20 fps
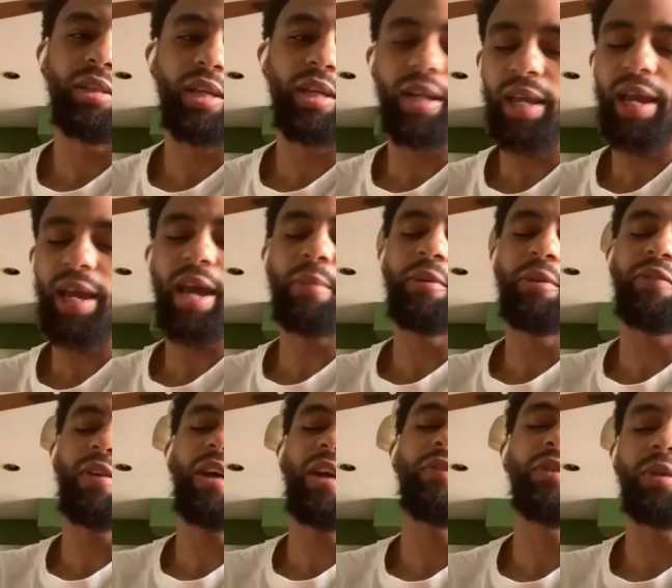then they had me
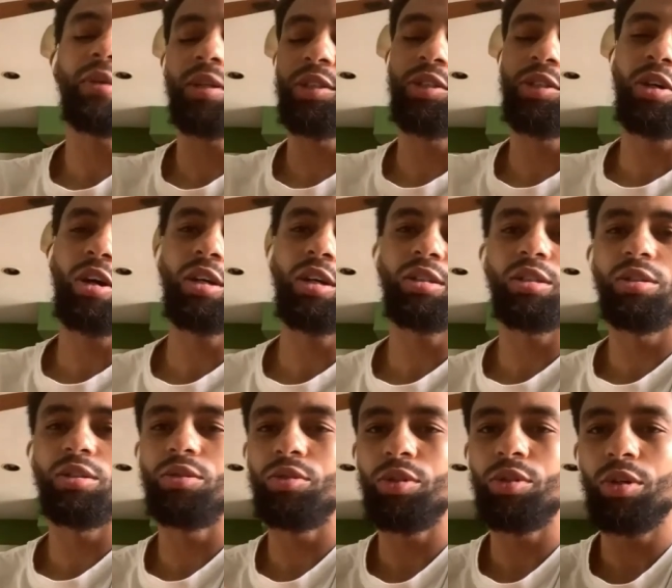flying from Qatar
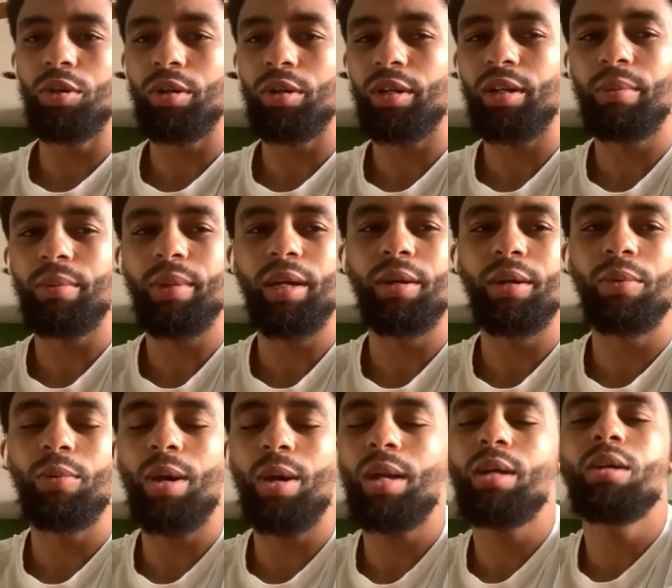to New York. And I'm like,
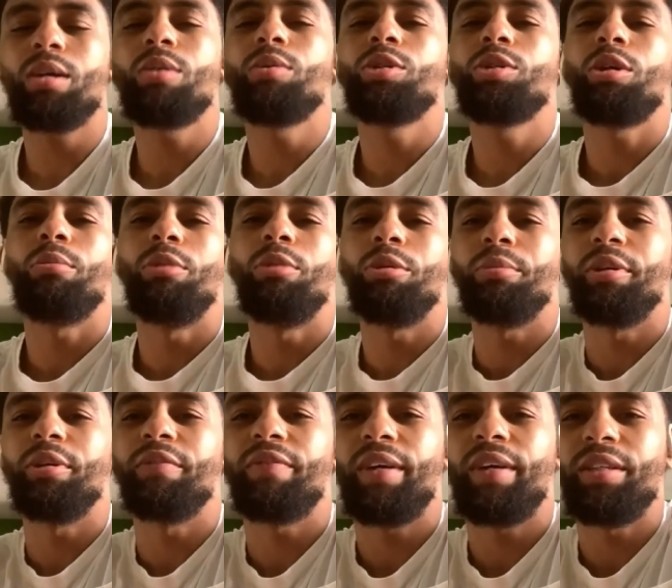why the hell would y'all book
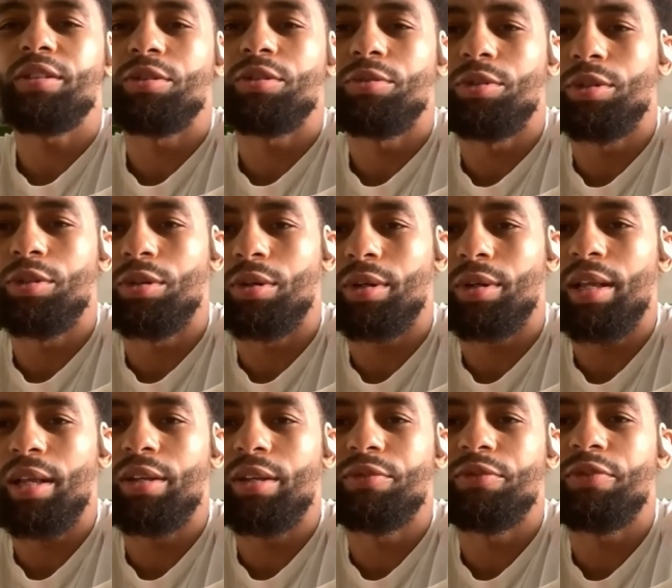me a flight to New York?
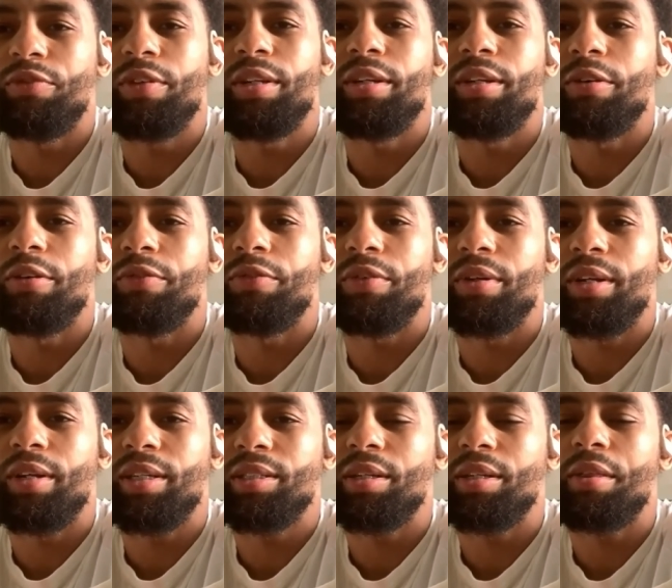I live in Philadelphia.
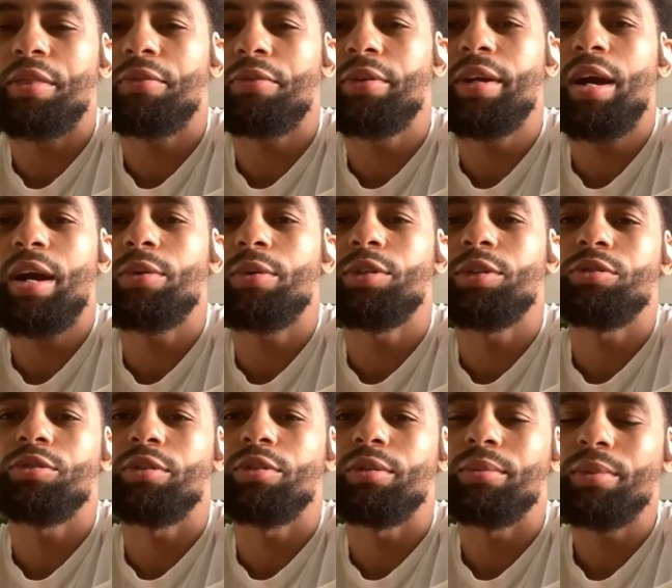That's a 3-hour
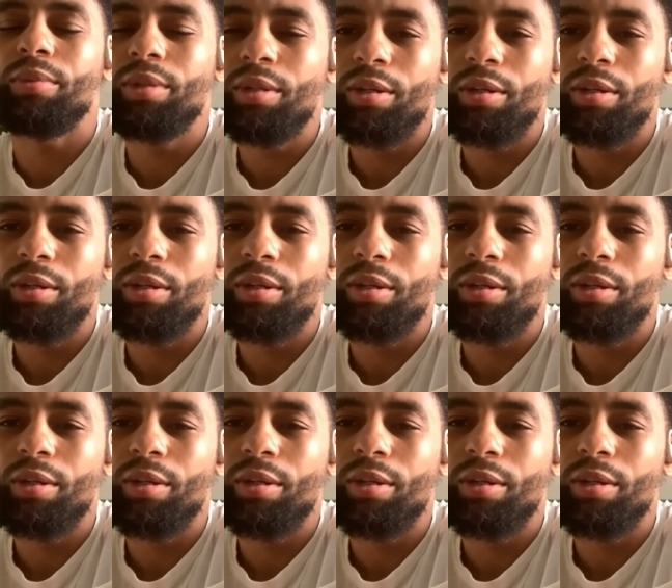trip.